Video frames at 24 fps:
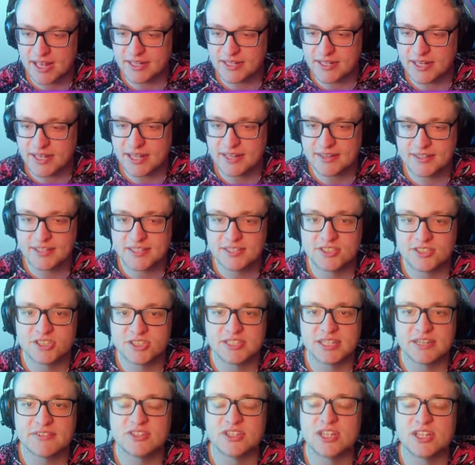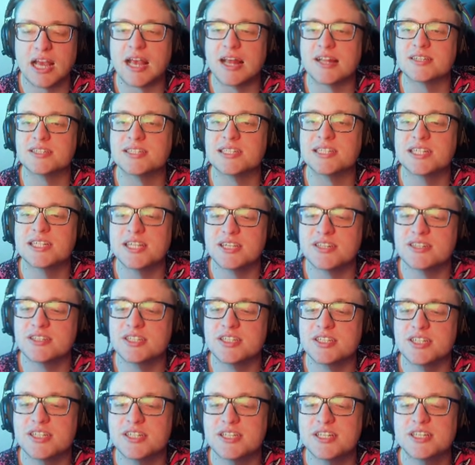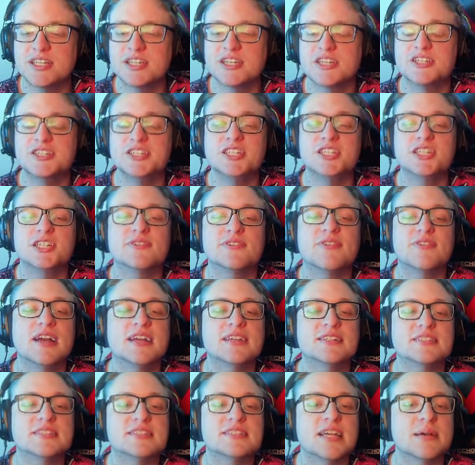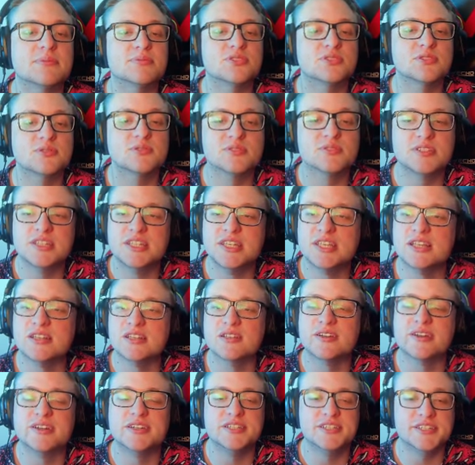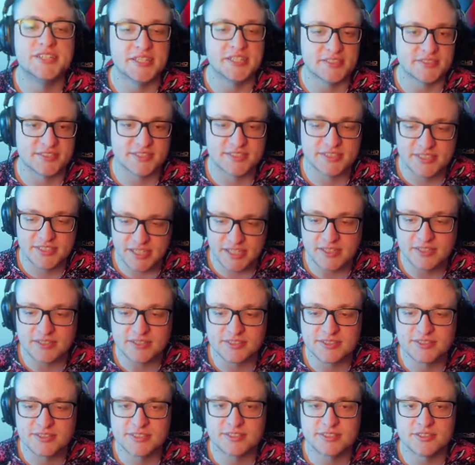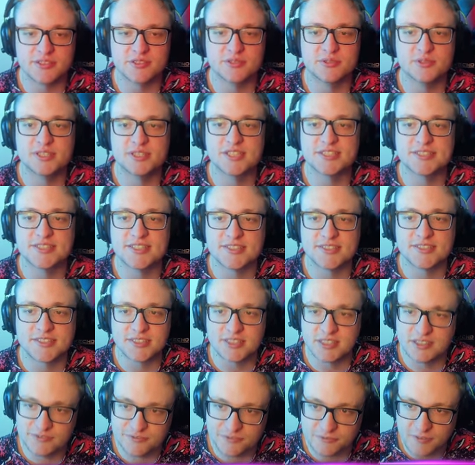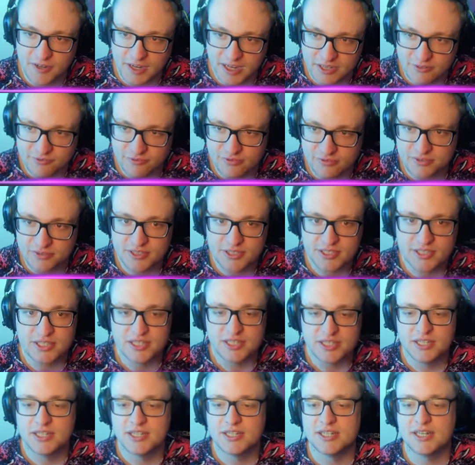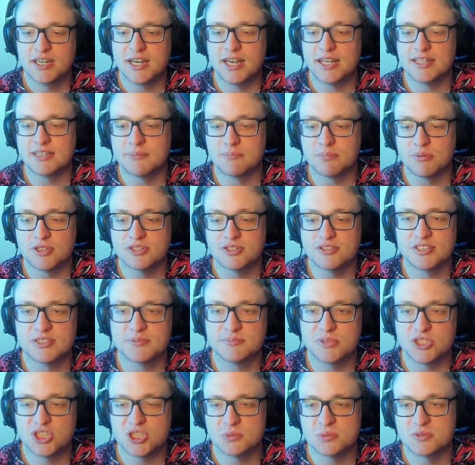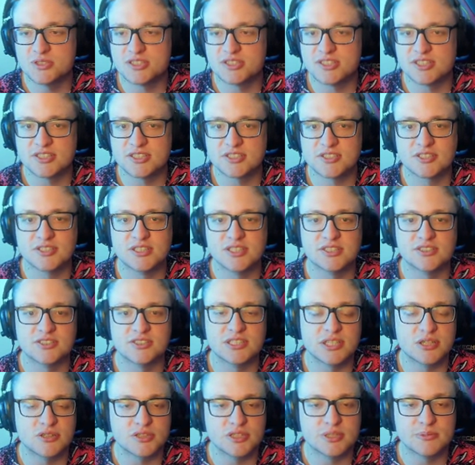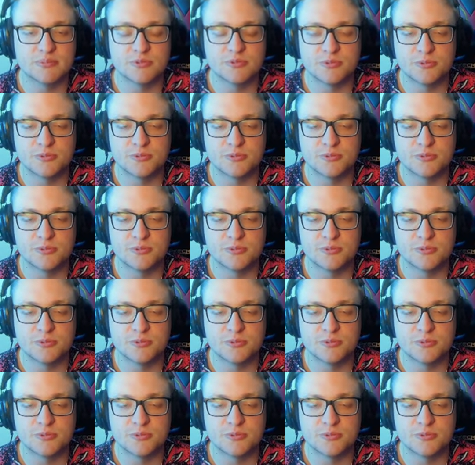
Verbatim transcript: again king g7, and here Richie finds absolute killer g6. Rook d6, c5. And the point is bishop c6 is the only move